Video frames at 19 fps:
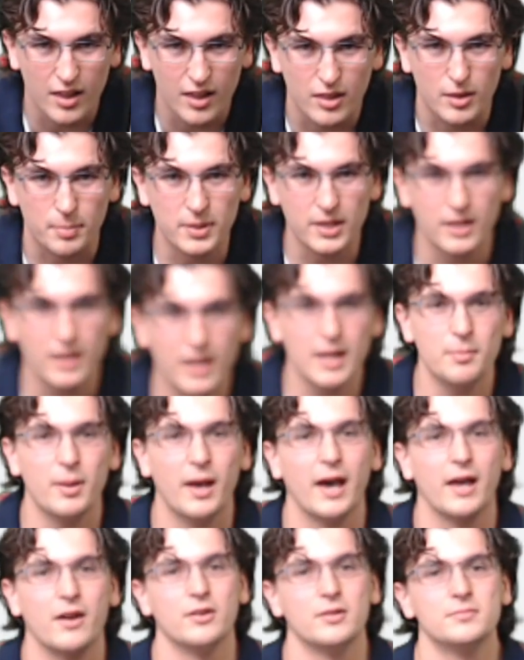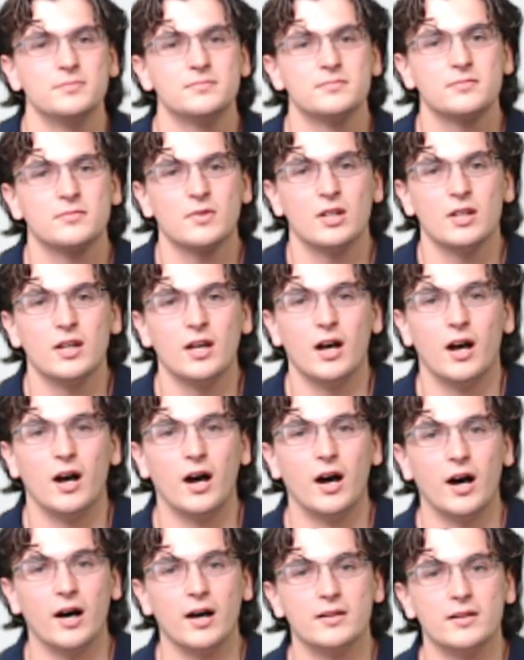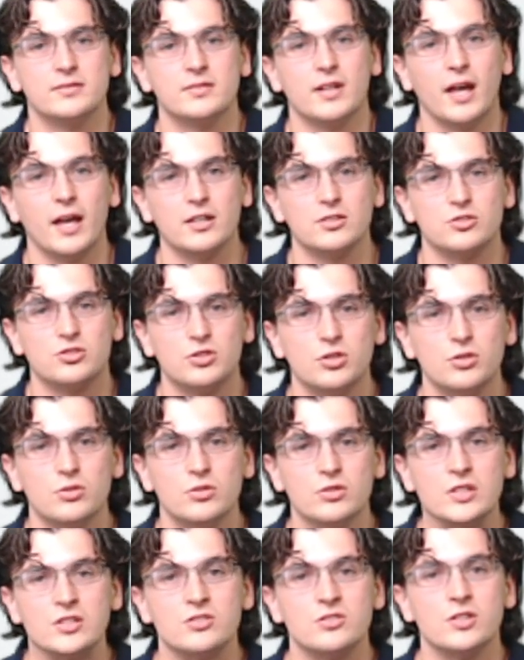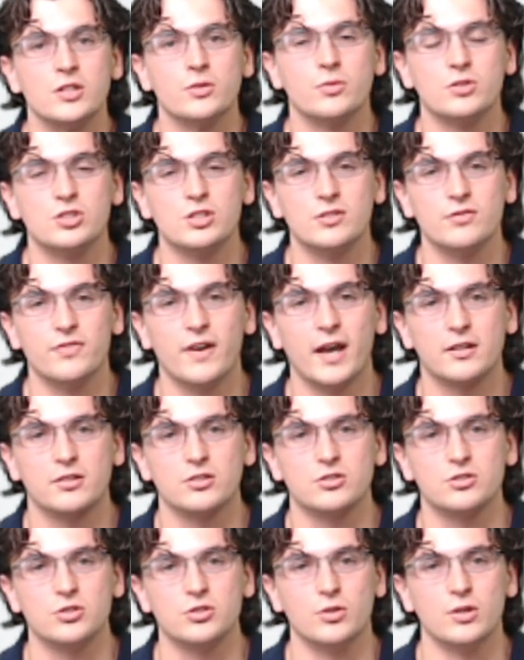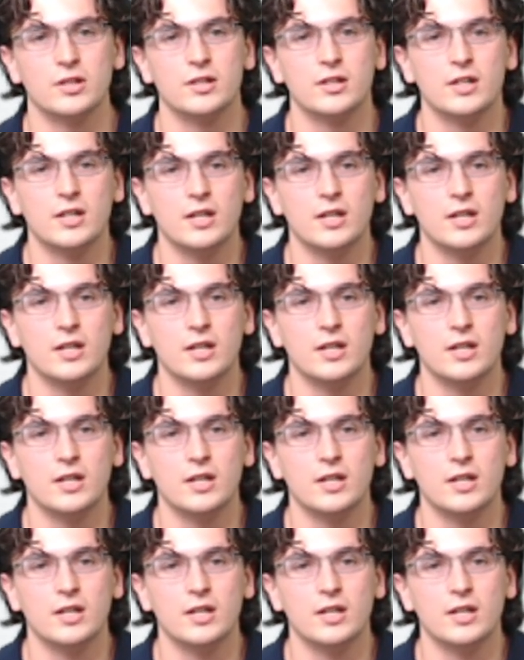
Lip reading: the PNA pattern has two distinguishing factors to it.